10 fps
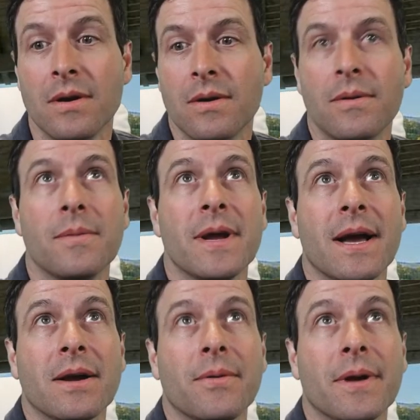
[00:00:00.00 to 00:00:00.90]
What do we
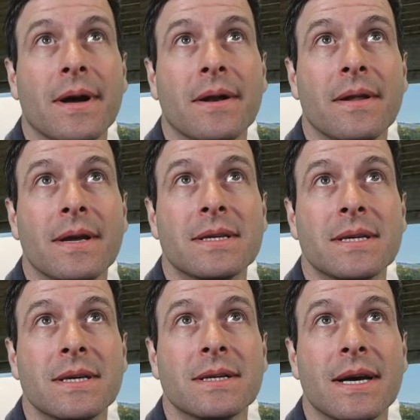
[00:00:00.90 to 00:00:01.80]
got going on? This
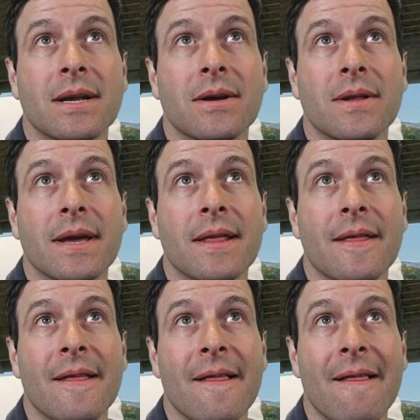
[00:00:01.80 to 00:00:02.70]
has got to go like,
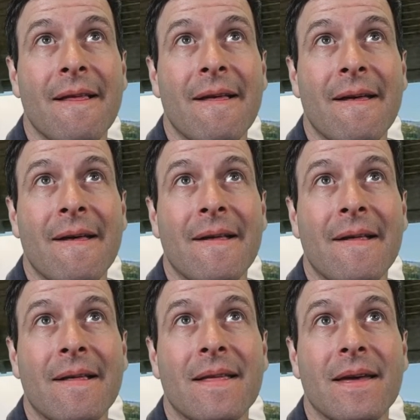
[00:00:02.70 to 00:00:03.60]

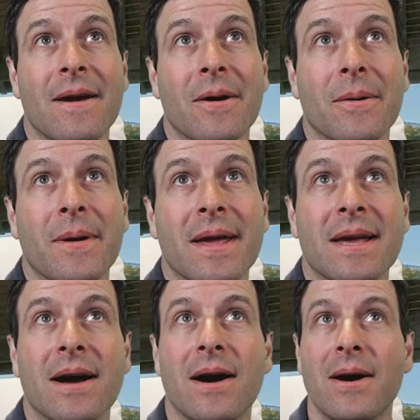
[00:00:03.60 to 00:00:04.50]
there we
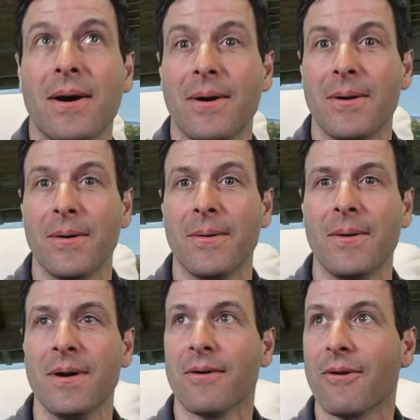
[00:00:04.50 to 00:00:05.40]

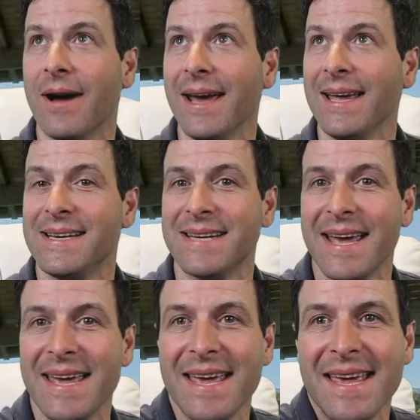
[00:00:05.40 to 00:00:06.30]
go. Right,
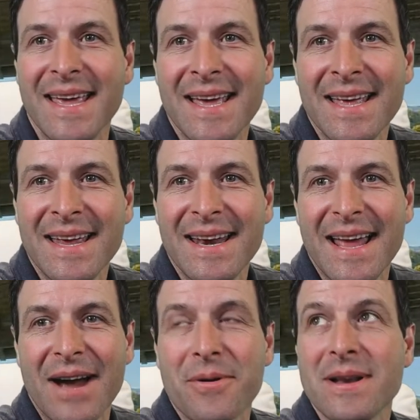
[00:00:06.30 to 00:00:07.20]
J.E.?
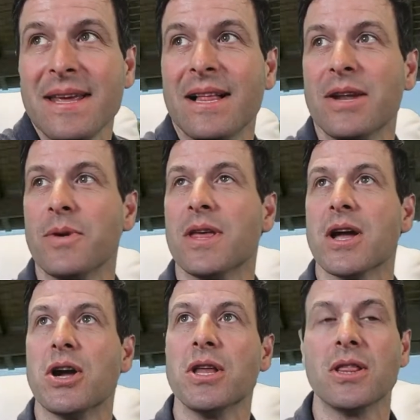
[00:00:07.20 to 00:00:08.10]
Now we're dealing with a
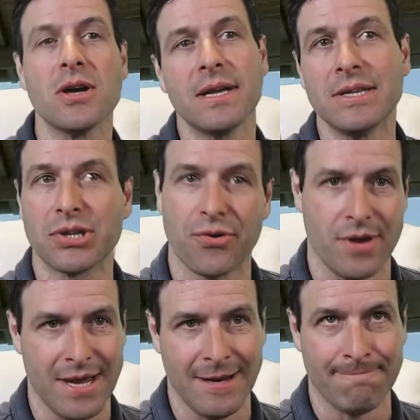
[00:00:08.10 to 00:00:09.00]
good-looking
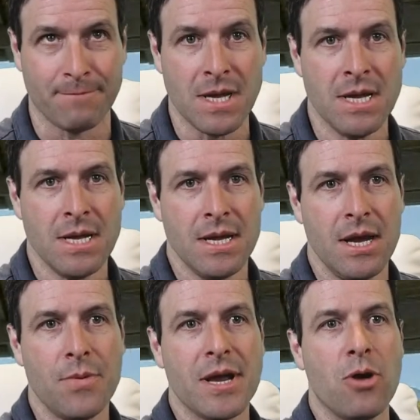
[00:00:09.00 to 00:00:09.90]
screen.
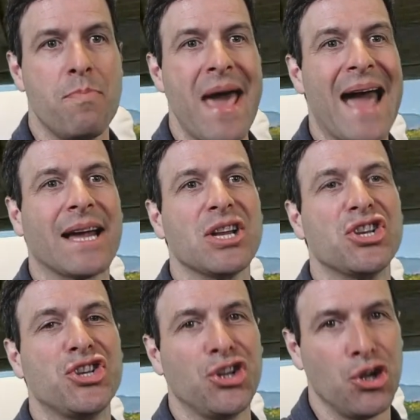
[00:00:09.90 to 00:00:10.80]
Here we go, back
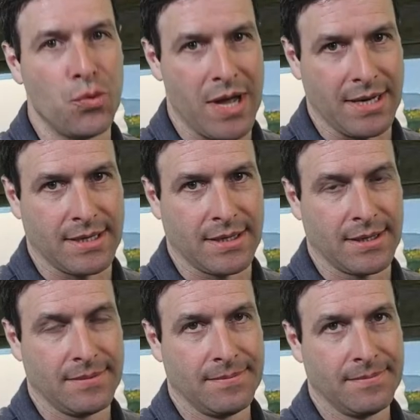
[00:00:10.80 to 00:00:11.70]
to it.
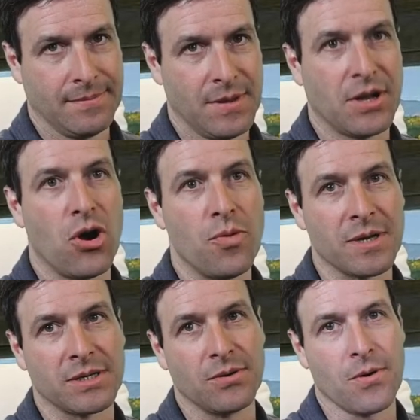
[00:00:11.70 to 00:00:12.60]
The
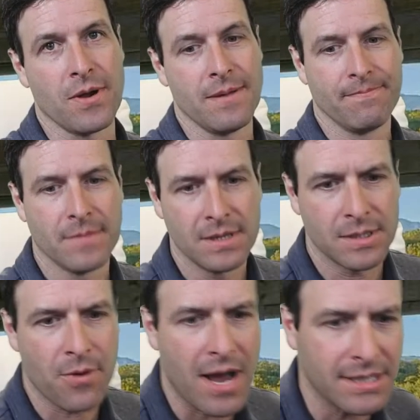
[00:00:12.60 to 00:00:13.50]
coma story.
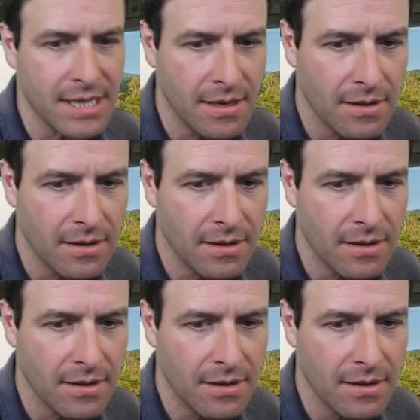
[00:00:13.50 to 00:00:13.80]
Zabrowski.